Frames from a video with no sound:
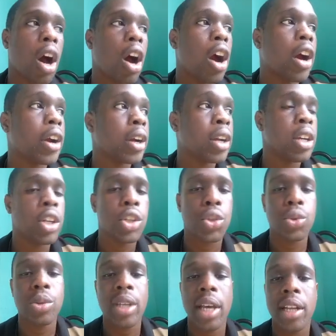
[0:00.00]
or
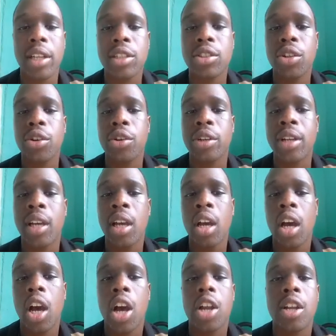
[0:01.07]
you cannot turn
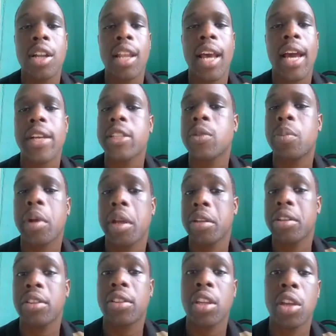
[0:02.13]
on the last
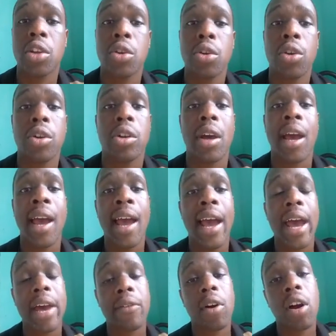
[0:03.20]
page and think you're gonna
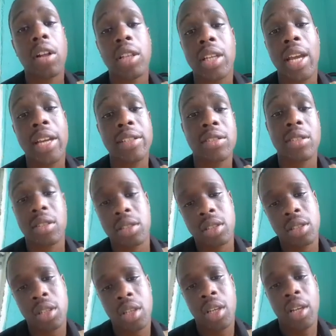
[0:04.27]
have all the
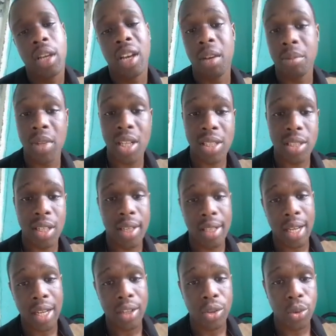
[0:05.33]
answers. I'm not
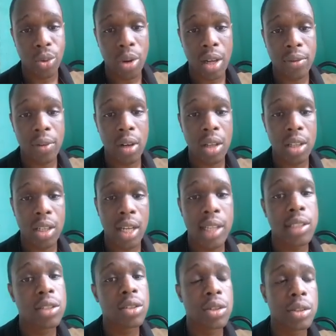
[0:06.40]
saying I do have all the
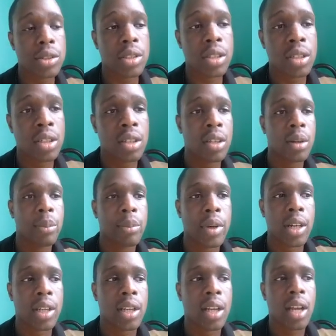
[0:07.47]
answers,
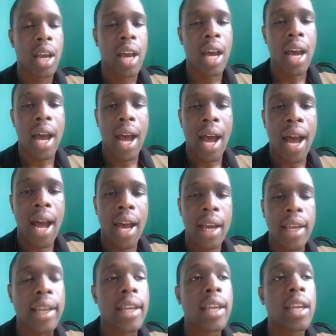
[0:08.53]
but
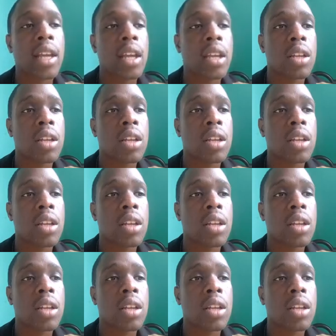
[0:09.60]
I